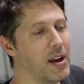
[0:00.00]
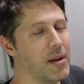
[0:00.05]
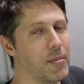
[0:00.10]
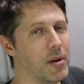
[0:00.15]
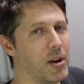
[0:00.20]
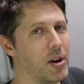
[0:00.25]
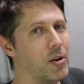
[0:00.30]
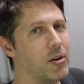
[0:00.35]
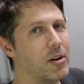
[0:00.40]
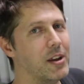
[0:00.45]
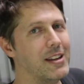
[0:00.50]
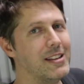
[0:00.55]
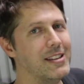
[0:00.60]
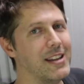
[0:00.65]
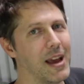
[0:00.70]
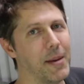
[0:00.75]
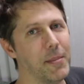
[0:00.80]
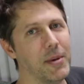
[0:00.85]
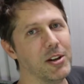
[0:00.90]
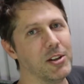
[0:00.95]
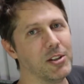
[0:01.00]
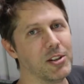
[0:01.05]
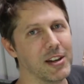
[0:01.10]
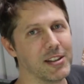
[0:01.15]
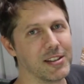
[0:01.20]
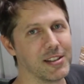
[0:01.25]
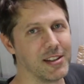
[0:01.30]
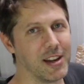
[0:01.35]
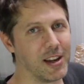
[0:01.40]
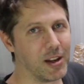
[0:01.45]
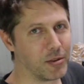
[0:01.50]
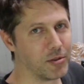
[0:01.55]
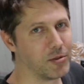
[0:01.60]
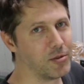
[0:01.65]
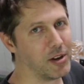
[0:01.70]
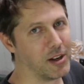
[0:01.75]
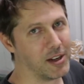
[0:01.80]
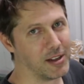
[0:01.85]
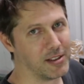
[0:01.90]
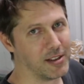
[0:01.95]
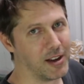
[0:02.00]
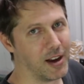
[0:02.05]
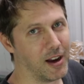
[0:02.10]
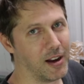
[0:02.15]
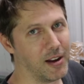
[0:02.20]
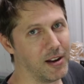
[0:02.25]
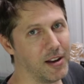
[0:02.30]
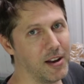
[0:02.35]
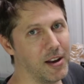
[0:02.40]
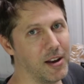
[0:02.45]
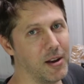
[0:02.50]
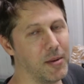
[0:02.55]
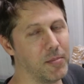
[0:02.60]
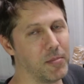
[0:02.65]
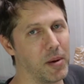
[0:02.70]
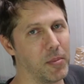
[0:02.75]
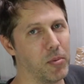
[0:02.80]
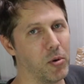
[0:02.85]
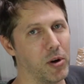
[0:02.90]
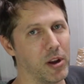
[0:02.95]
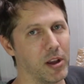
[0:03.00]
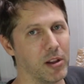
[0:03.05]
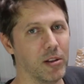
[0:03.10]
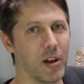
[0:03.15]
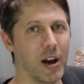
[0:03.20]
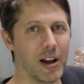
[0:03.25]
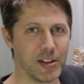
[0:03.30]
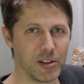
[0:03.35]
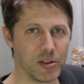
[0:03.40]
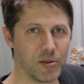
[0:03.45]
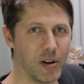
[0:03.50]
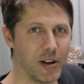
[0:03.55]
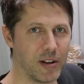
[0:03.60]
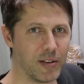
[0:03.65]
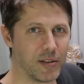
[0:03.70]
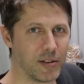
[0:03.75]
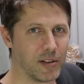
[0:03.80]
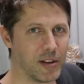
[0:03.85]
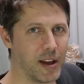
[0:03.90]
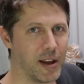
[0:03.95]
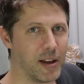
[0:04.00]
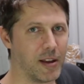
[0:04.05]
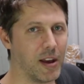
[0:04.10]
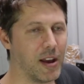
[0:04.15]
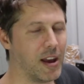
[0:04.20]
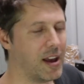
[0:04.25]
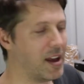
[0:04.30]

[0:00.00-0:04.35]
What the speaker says: but you're not going to damage a steel string guitar by putting light strings on there.